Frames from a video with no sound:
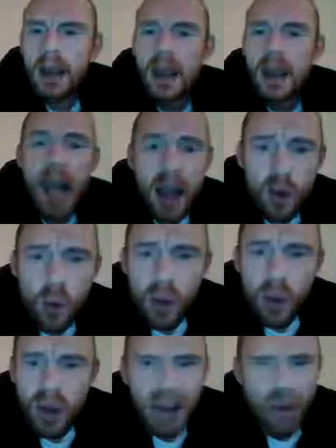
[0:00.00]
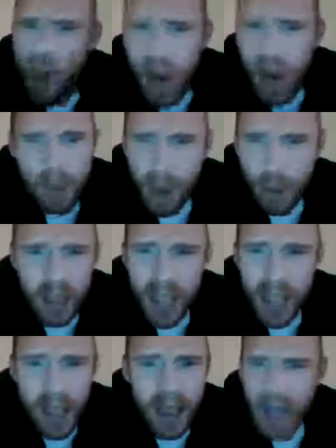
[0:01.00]
I know all about
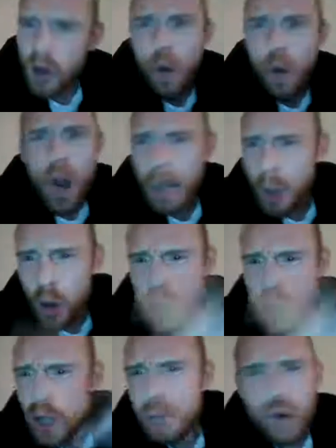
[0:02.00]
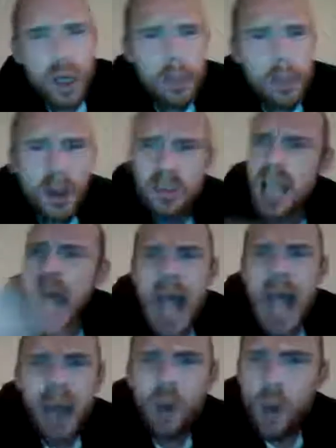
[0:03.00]
you. I know all about you, Brodie Purvis.
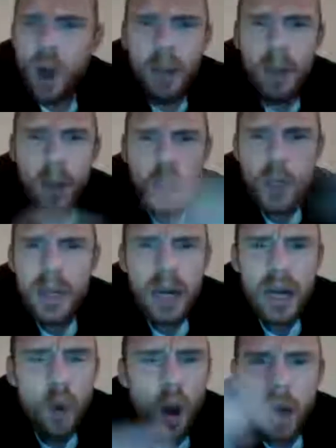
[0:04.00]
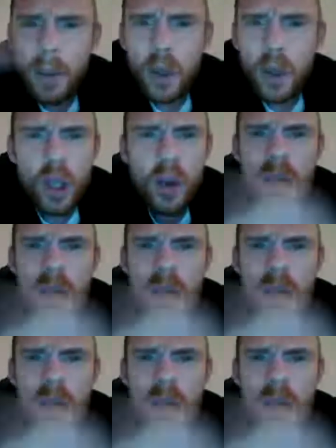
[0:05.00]
I know all about you, and I know all about you,